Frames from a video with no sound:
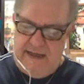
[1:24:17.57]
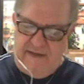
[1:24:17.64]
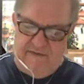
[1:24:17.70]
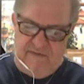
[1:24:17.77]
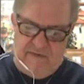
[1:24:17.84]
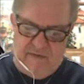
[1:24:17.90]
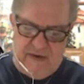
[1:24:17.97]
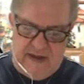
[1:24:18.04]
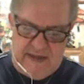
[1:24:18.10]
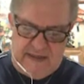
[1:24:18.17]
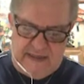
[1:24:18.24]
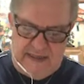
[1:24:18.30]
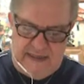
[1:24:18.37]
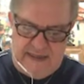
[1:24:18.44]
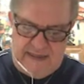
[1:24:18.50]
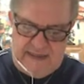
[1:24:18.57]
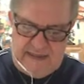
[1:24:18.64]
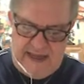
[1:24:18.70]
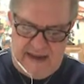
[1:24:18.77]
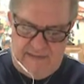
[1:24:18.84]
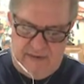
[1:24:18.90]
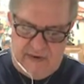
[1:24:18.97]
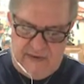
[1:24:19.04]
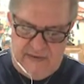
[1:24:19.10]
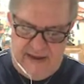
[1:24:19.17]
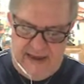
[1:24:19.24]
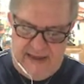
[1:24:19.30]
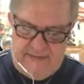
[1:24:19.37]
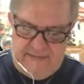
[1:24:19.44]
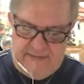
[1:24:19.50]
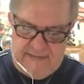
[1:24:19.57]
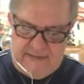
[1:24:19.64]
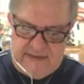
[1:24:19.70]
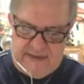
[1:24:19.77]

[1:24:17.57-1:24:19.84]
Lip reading: If you want the WM,